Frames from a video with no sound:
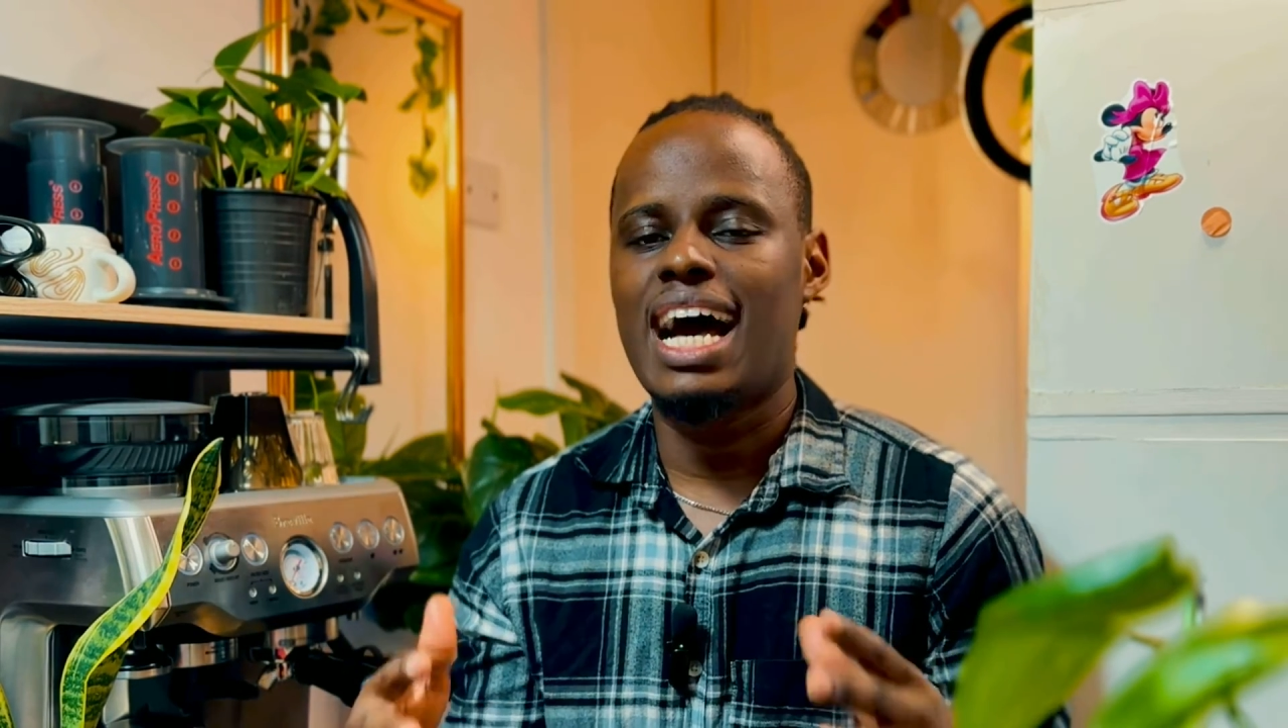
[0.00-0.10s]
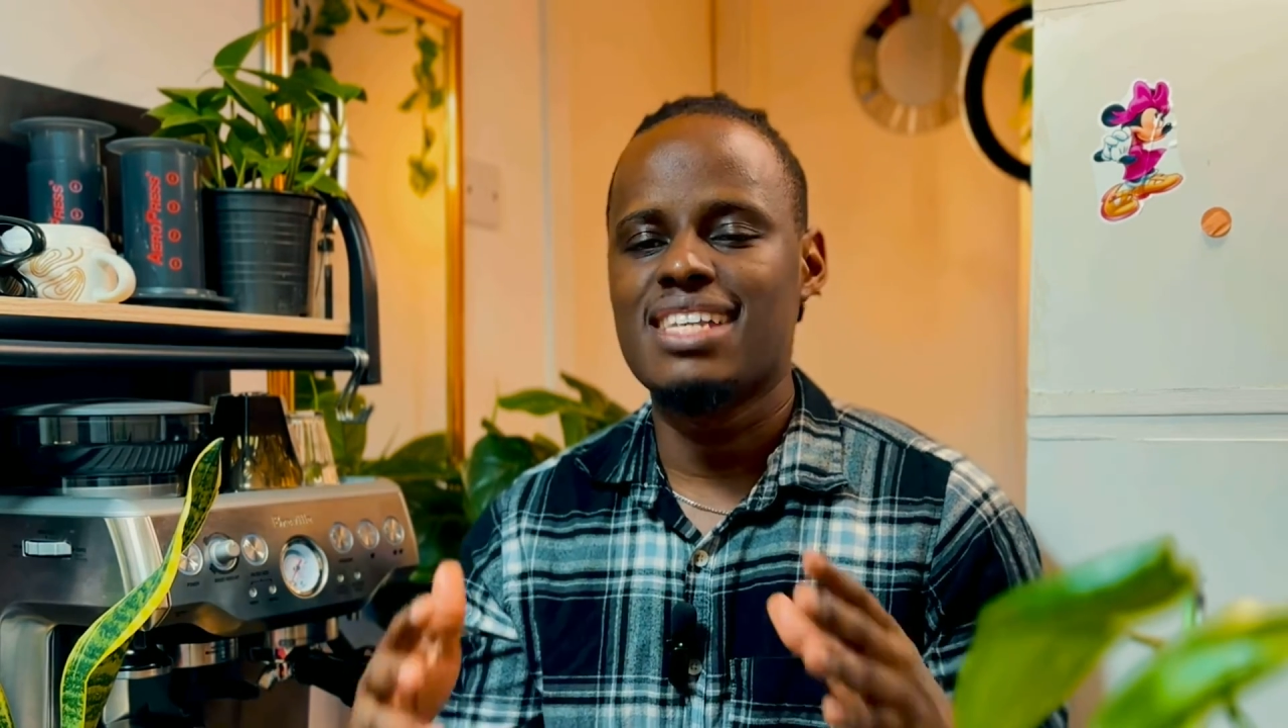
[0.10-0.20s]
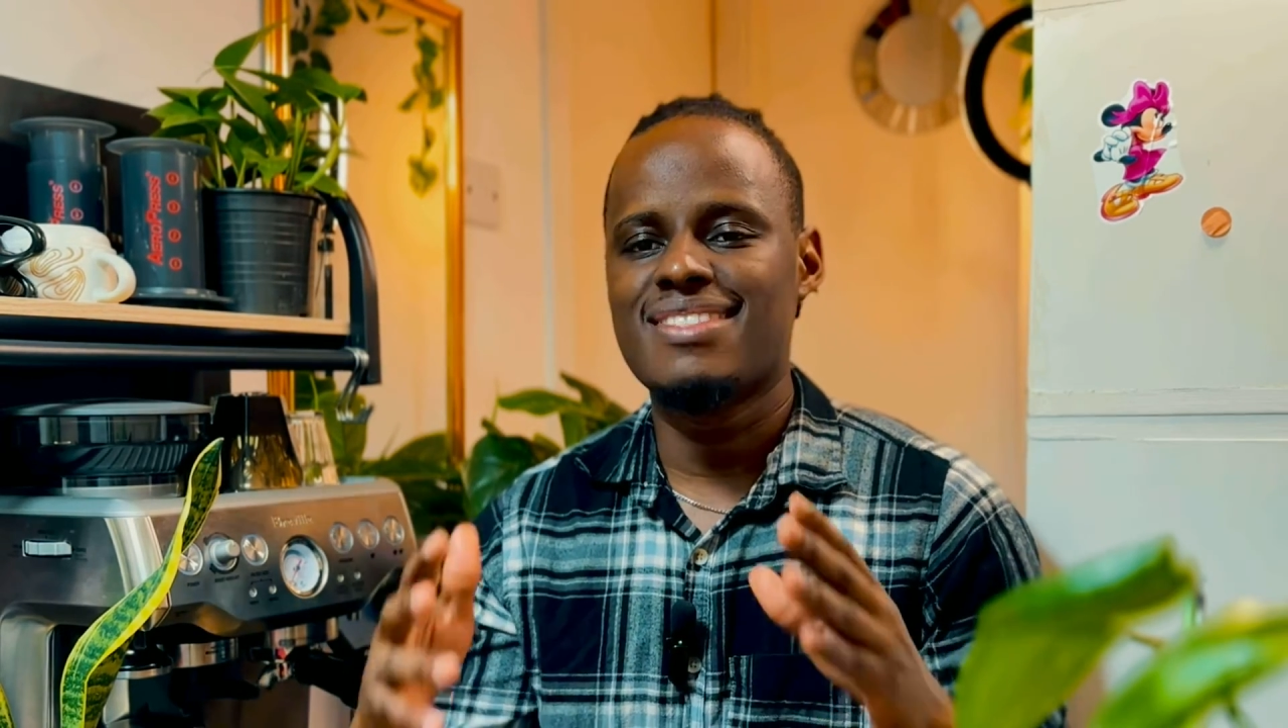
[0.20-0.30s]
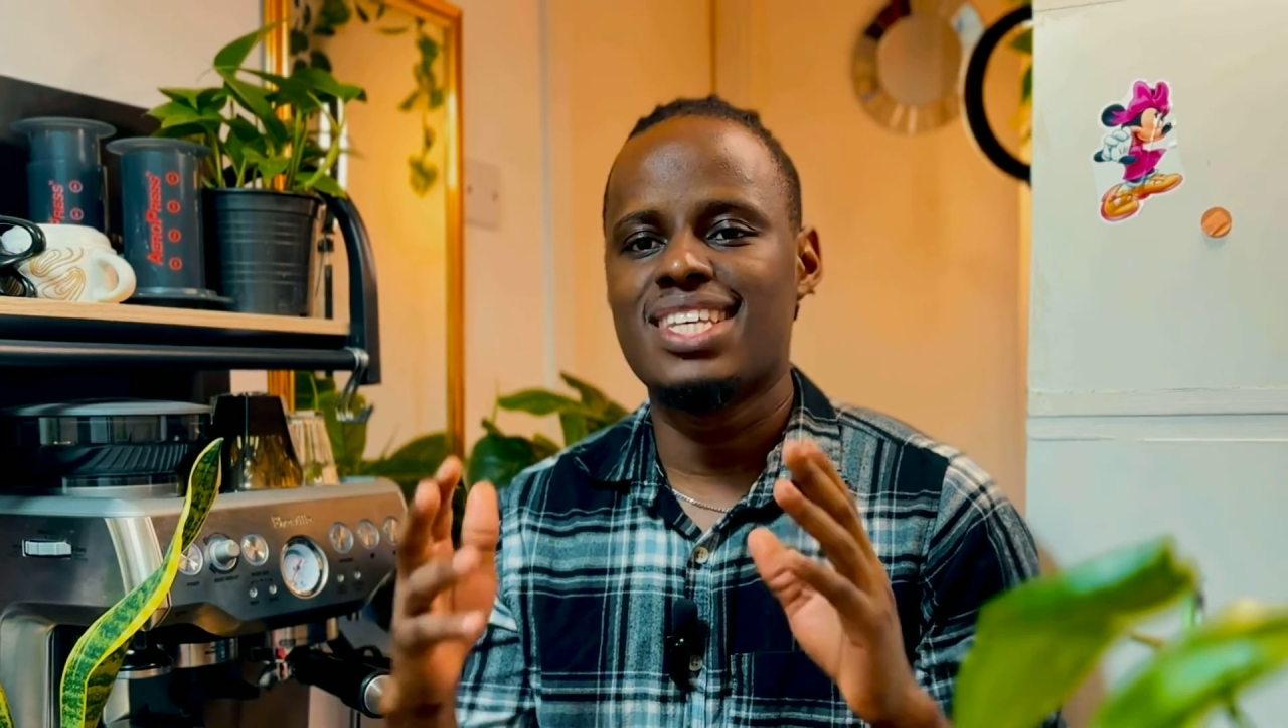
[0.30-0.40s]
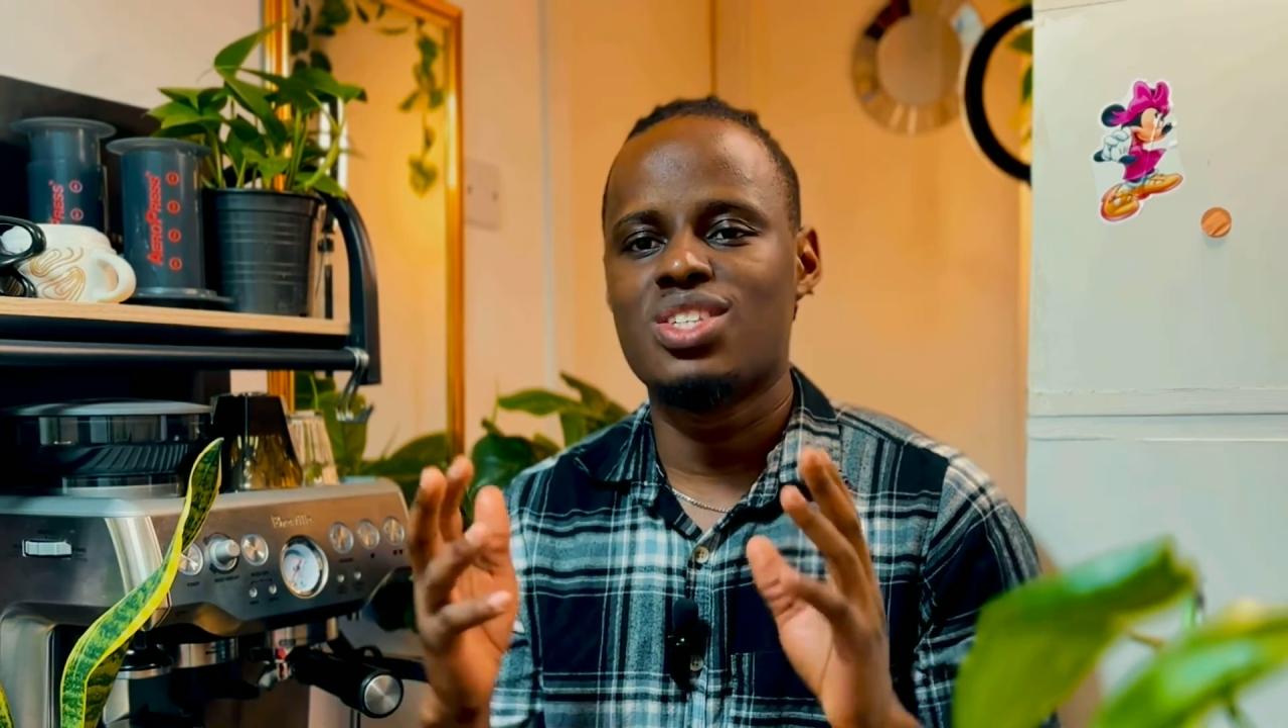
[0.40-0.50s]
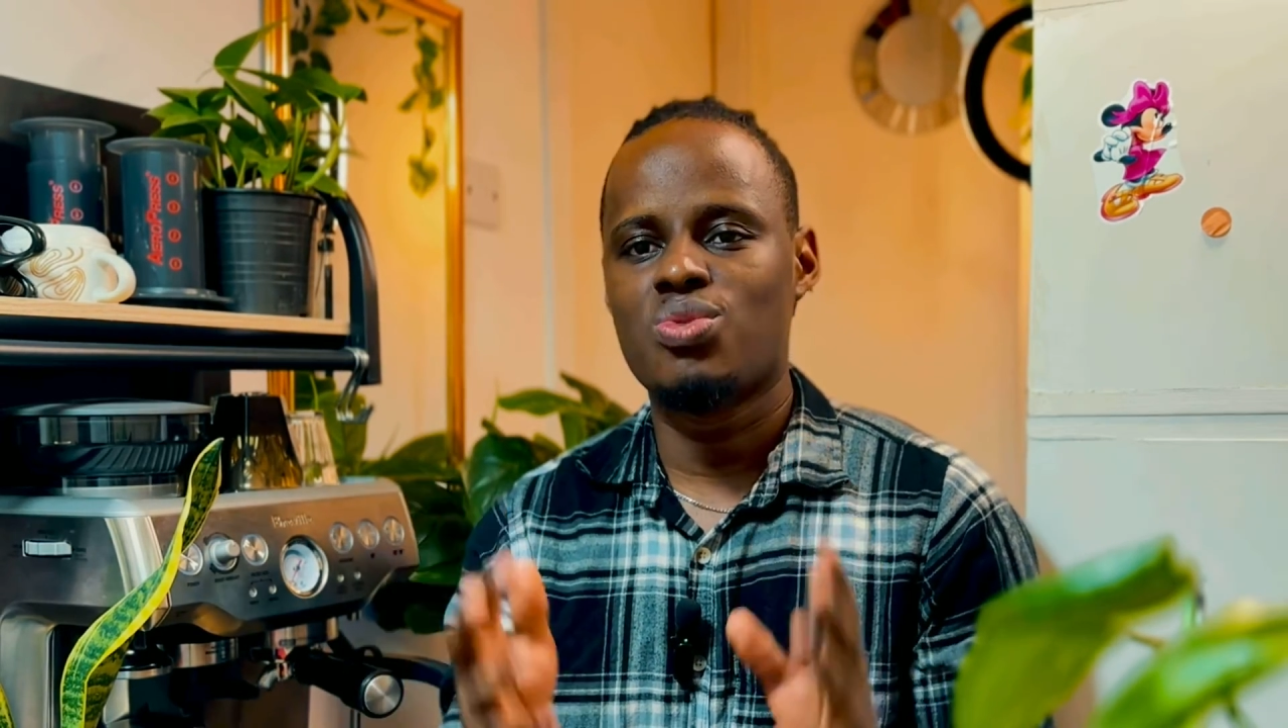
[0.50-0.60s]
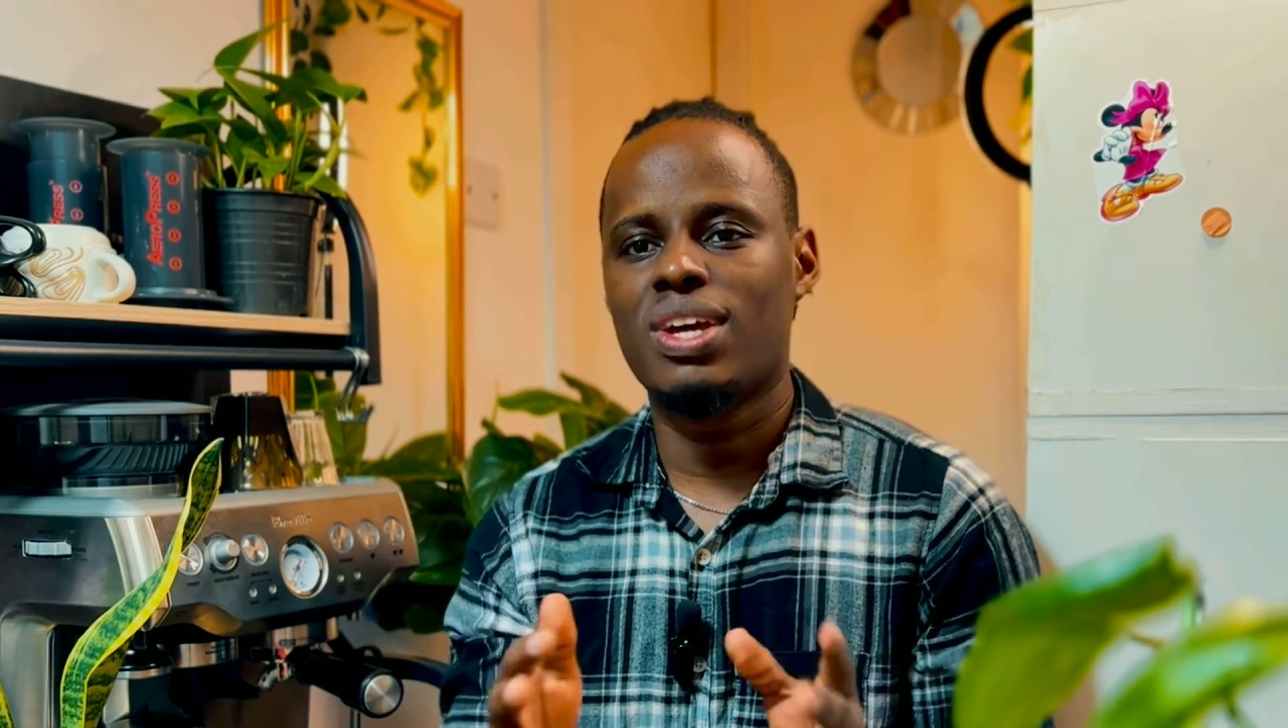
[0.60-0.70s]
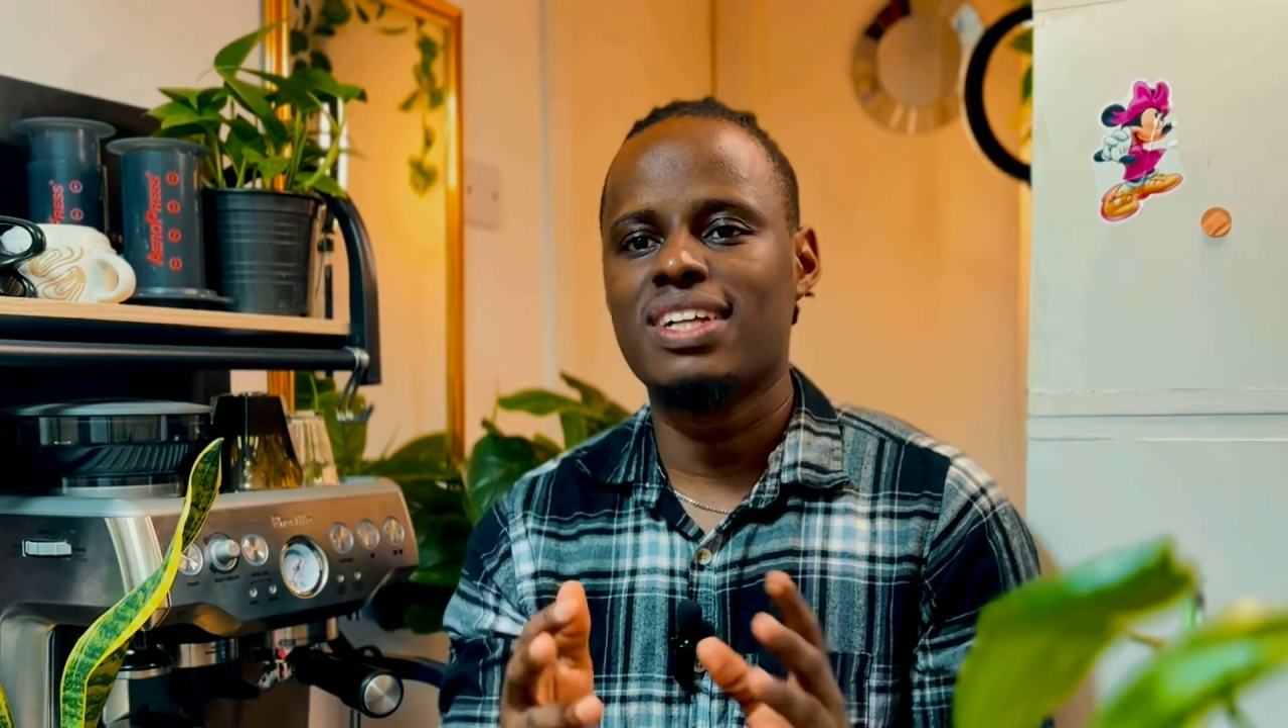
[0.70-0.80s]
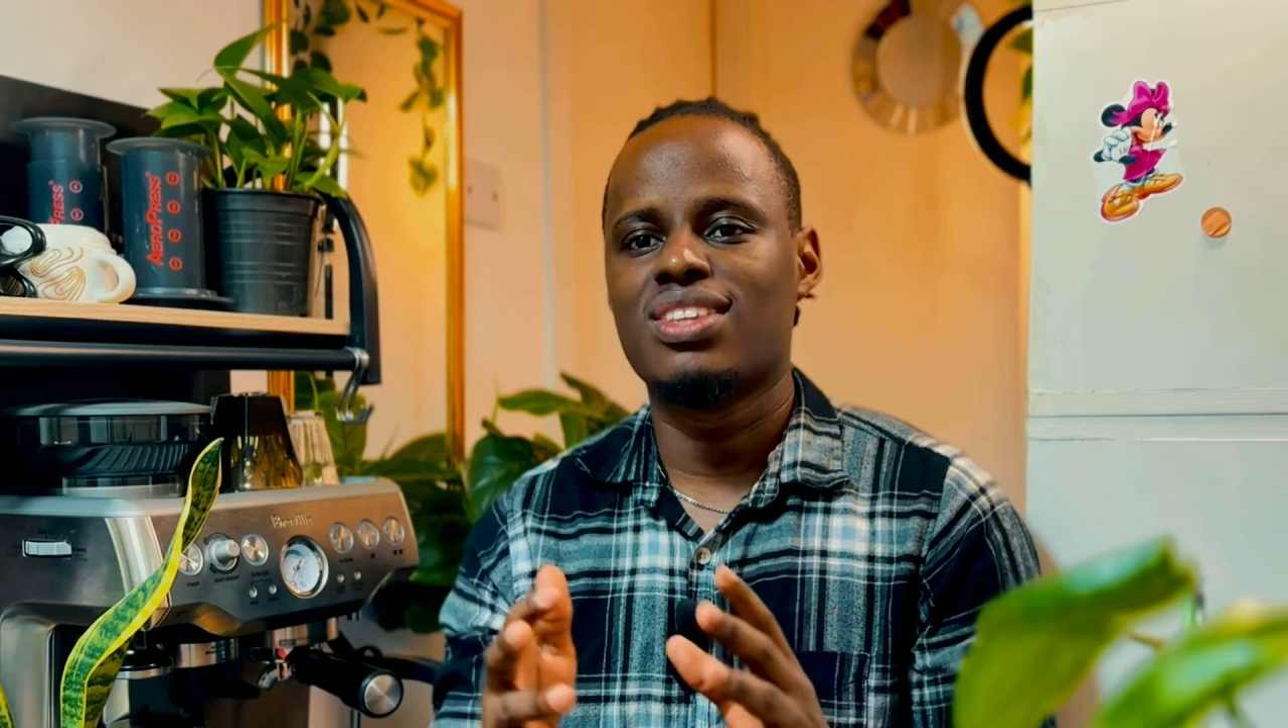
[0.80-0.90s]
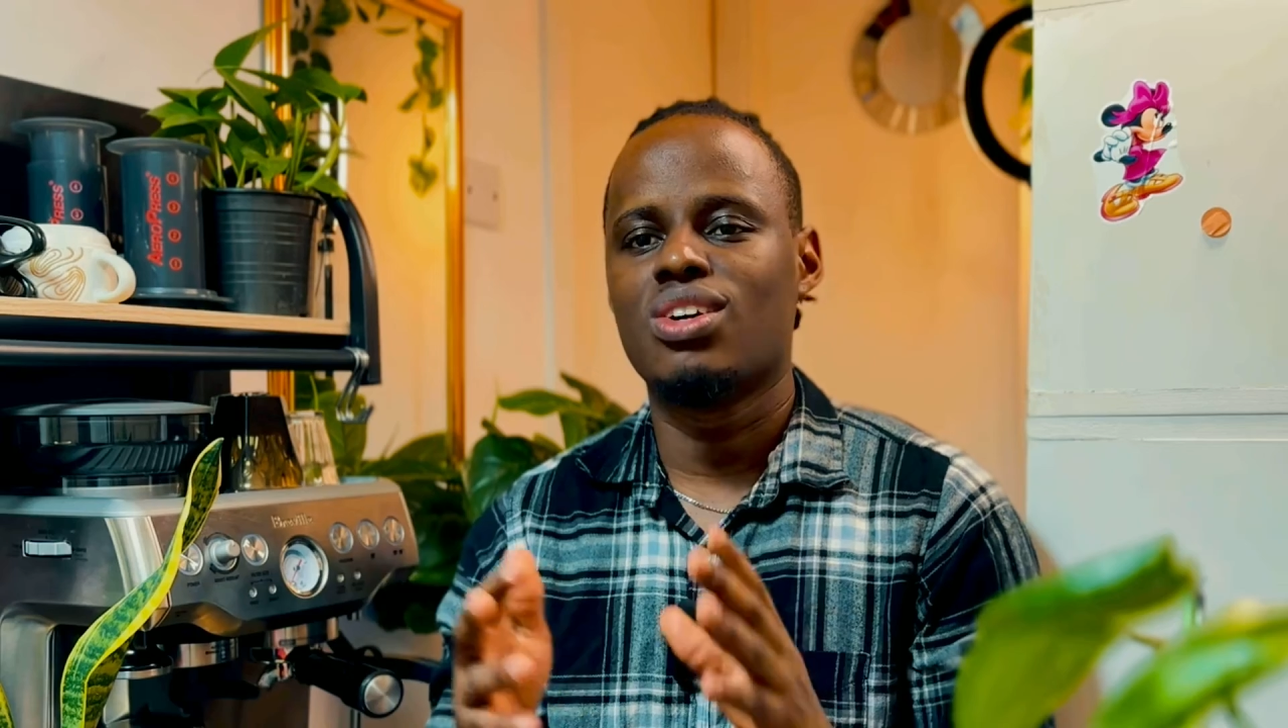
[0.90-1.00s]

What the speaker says: as the strength